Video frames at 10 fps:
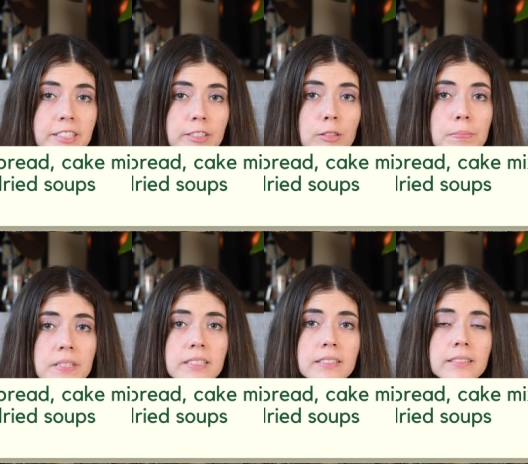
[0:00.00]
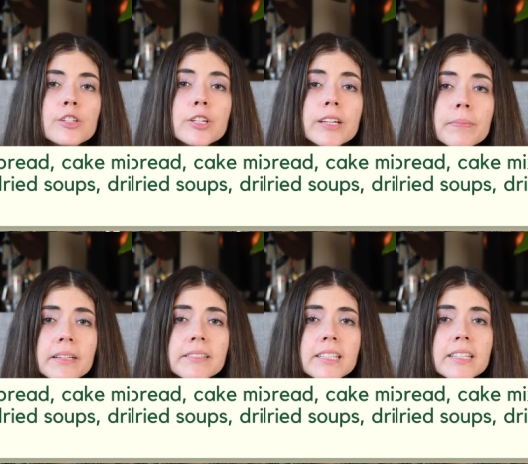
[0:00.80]
soups, drink
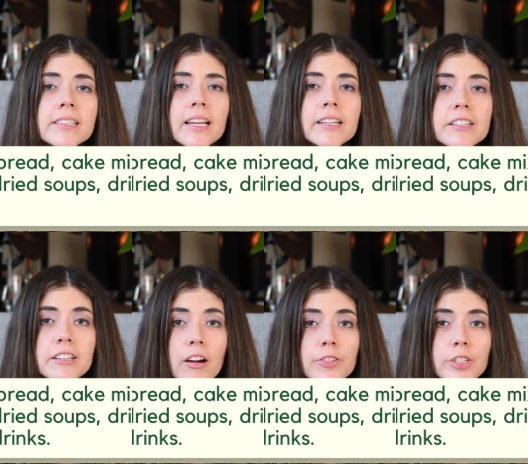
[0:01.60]
mixes, and soft